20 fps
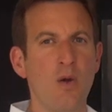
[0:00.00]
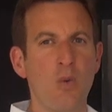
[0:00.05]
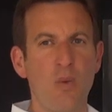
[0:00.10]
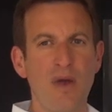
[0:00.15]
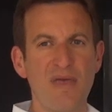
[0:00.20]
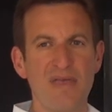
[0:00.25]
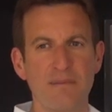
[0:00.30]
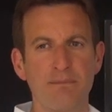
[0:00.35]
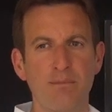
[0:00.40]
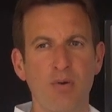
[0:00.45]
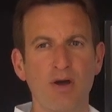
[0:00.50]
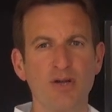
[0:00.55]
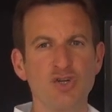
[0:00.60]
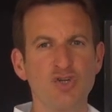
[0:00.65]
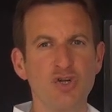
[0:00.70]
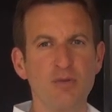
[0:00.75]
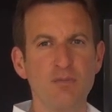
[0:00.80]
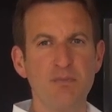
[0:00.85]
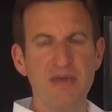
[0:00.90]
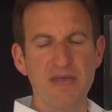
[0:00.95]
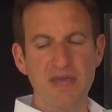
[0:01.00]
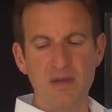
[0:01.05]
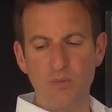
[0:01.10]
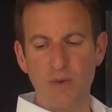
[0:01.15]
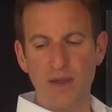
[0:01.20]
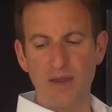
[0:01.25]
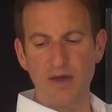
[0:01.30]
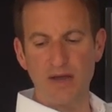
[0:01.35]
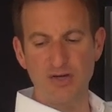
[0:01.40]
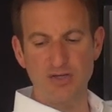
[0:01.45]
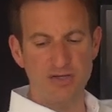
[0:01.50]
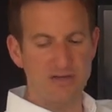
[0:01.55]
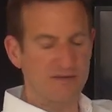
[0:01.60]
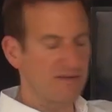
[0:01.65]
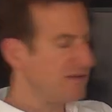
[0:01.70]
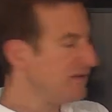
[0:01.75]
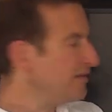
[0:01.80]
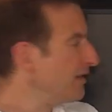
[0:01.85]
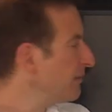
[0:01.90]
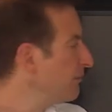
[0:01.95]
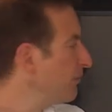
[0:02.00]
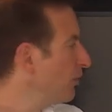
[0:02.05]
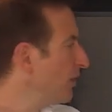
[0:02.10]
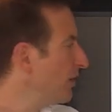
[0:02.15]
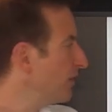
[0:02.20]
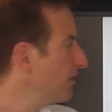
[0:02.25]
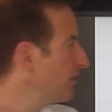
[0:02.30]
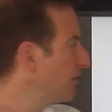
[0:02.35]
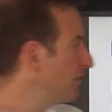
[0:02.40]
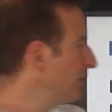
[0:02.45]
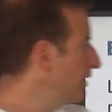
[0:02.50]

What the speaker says: where that point should be and where you actually see that point.